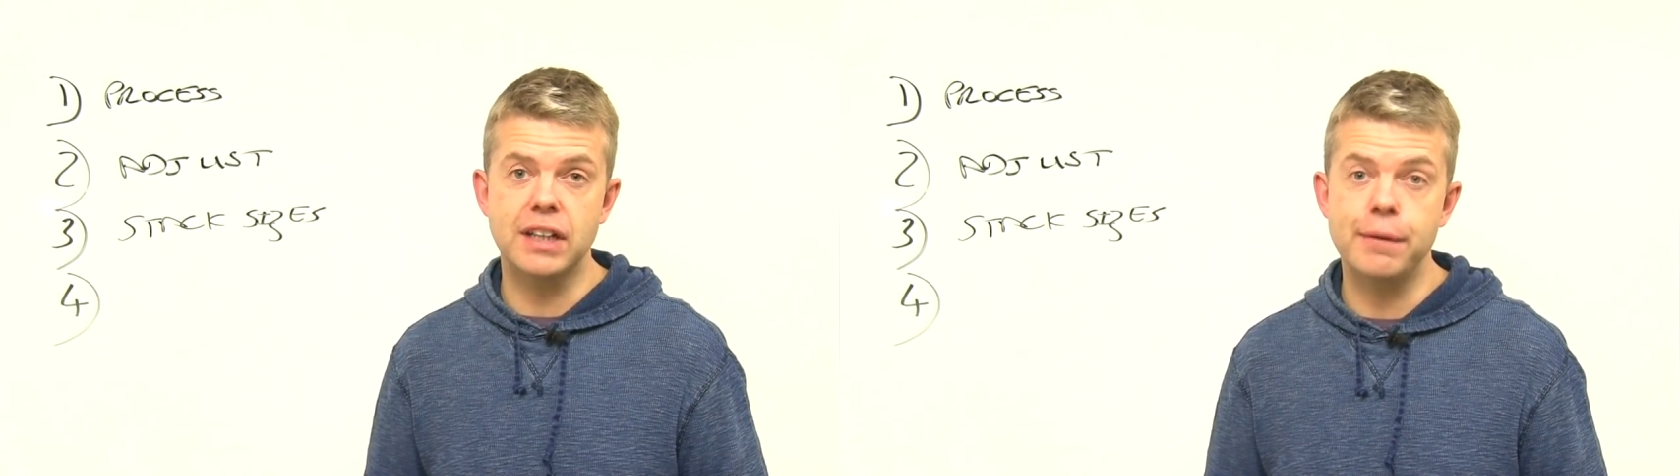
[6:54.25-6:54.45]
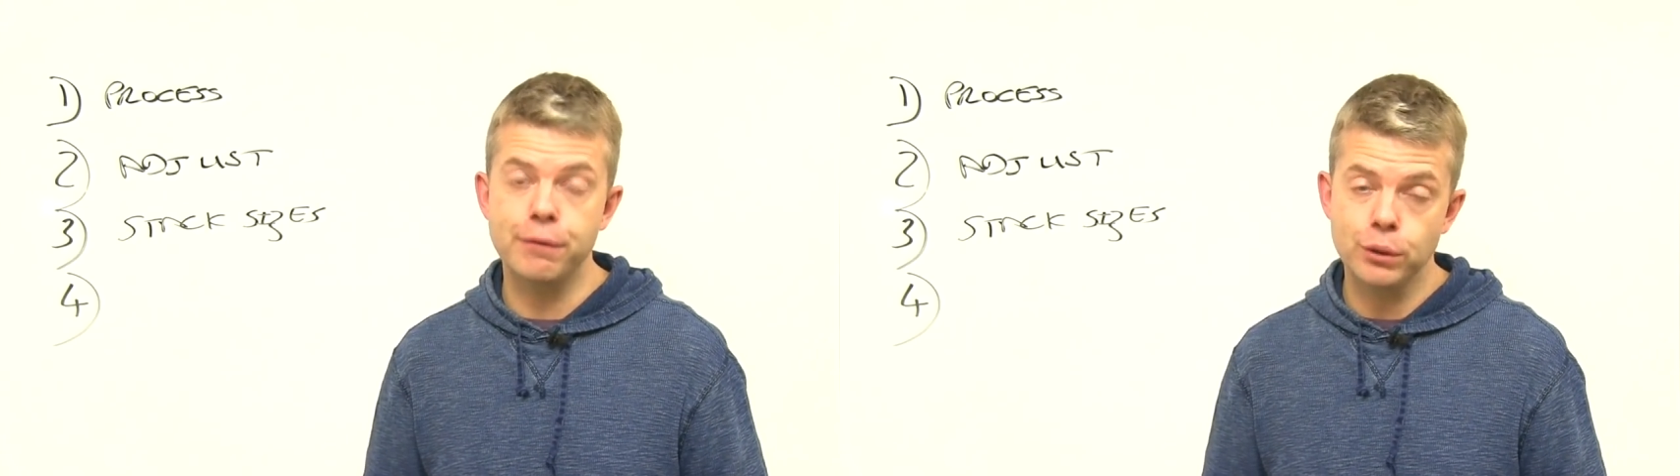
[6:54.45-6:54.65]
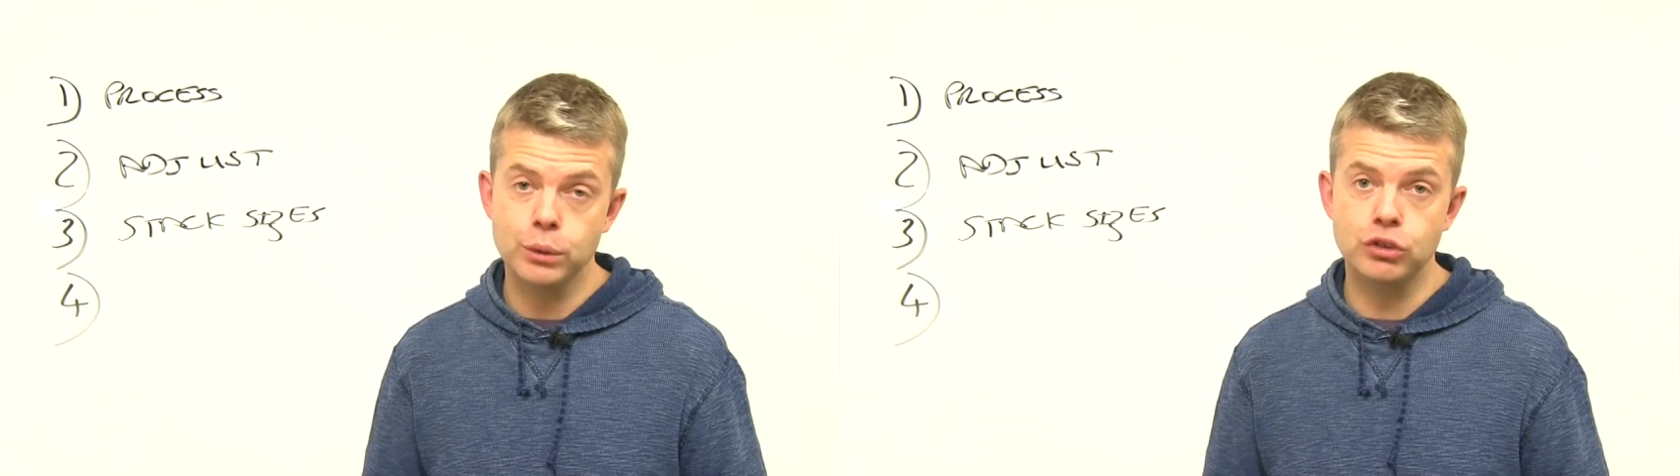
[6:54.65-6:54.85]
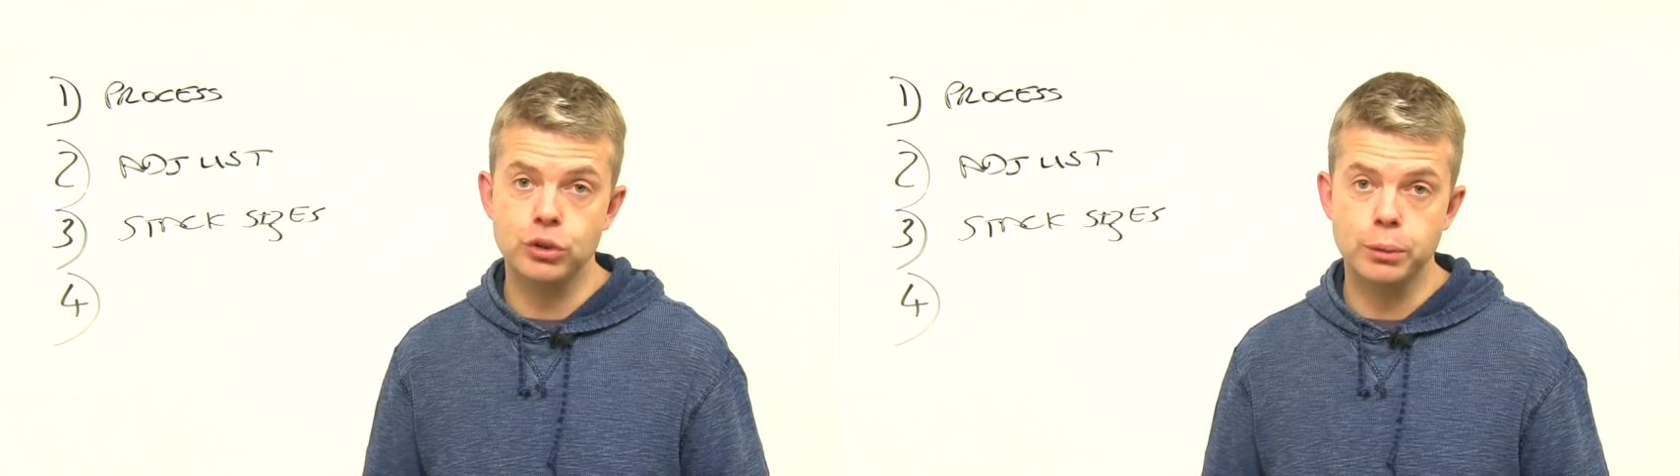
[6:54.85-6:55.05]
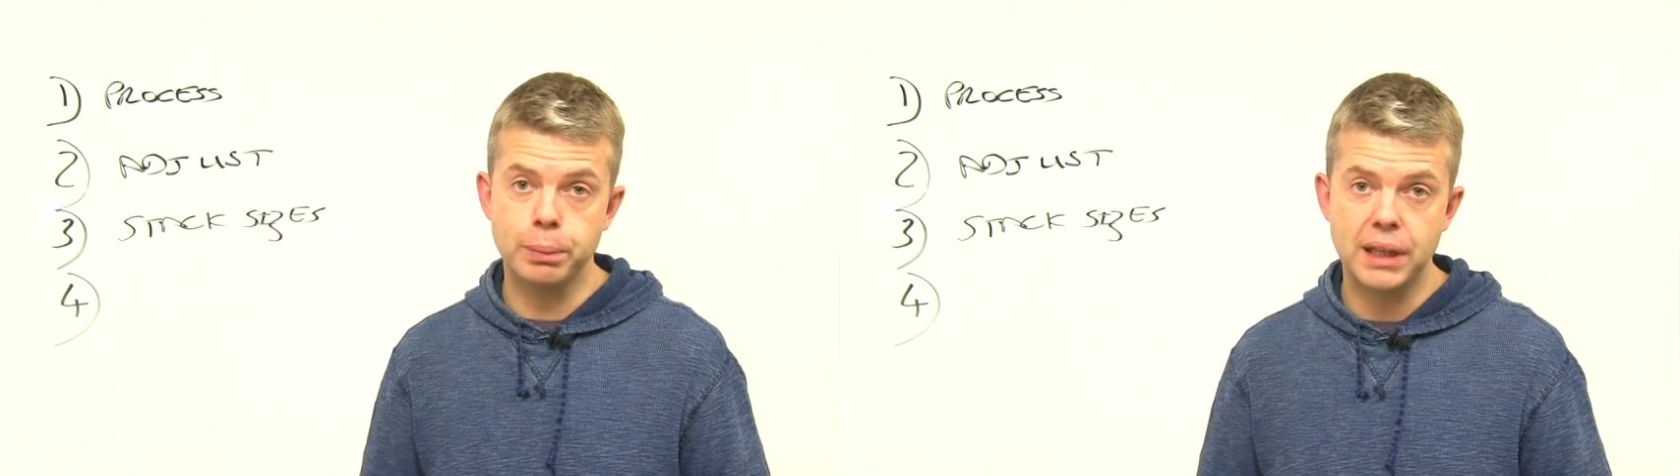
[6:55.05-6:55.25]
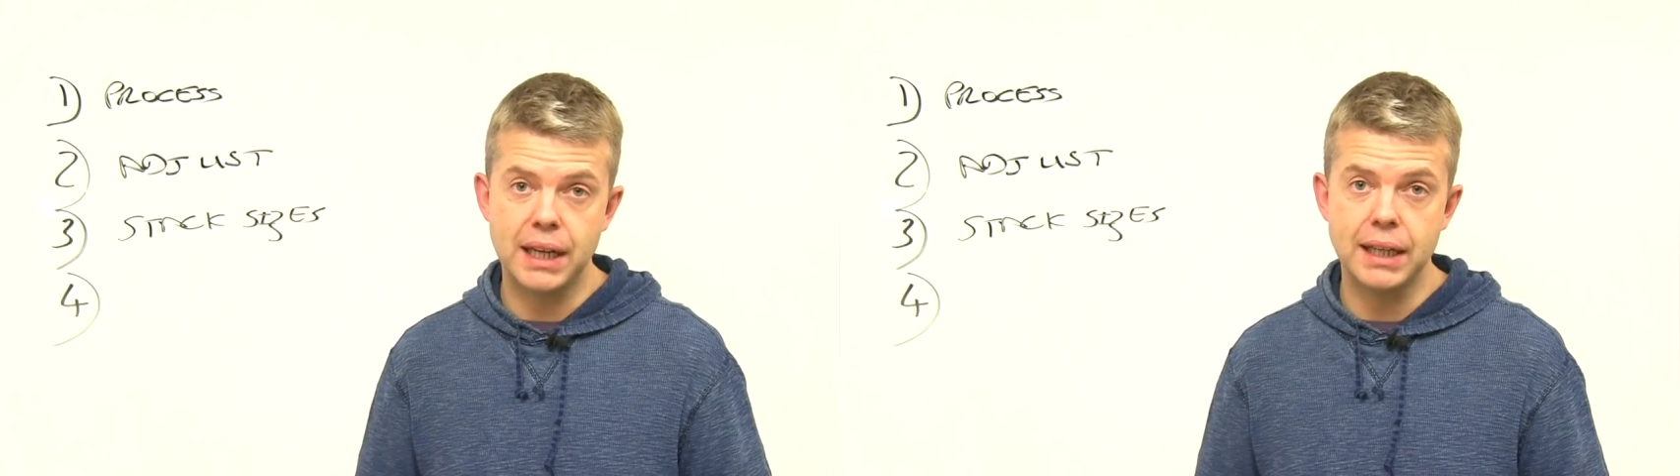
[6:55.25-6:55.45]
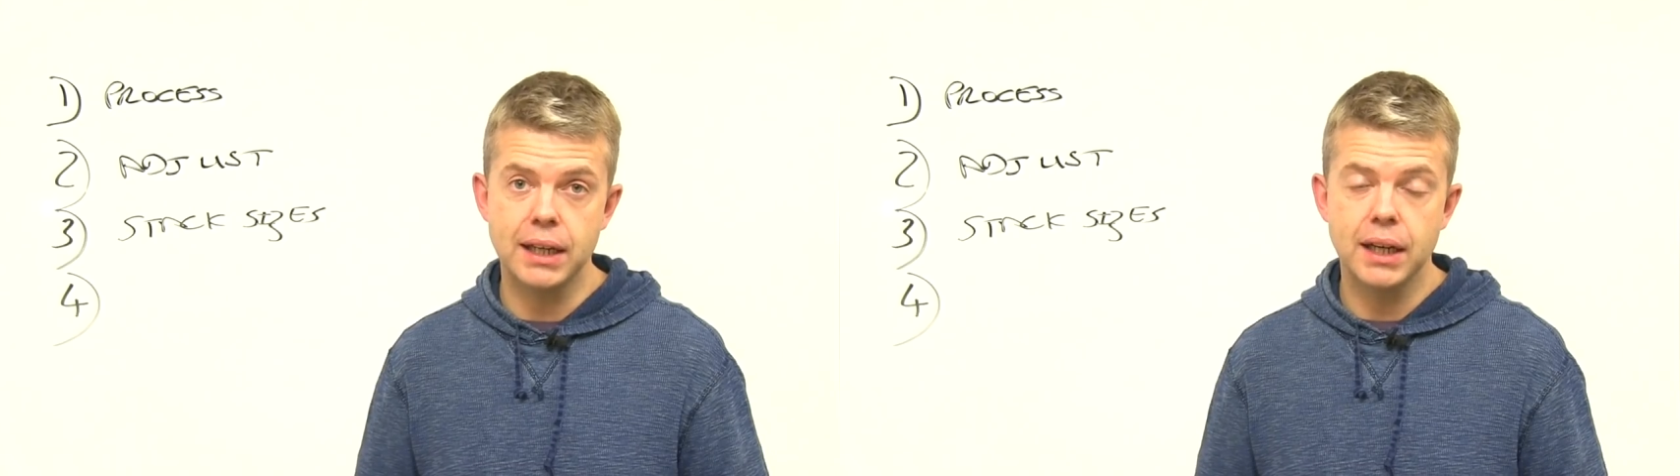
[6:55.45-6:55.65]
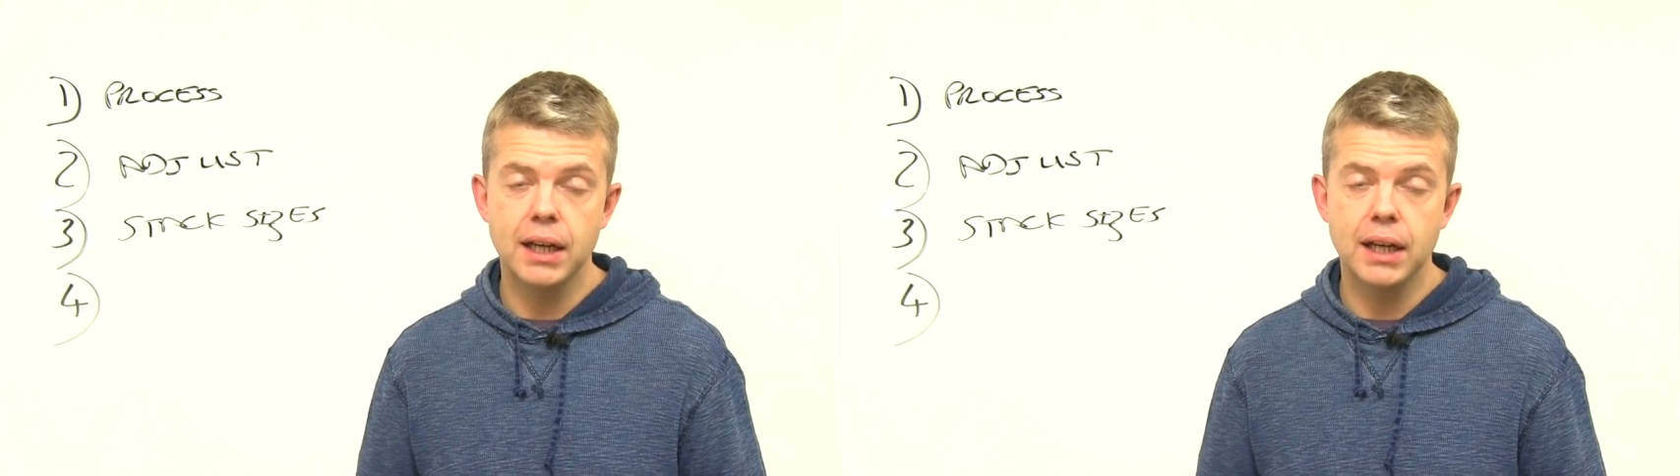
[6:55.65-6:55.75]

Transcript: to influence your play.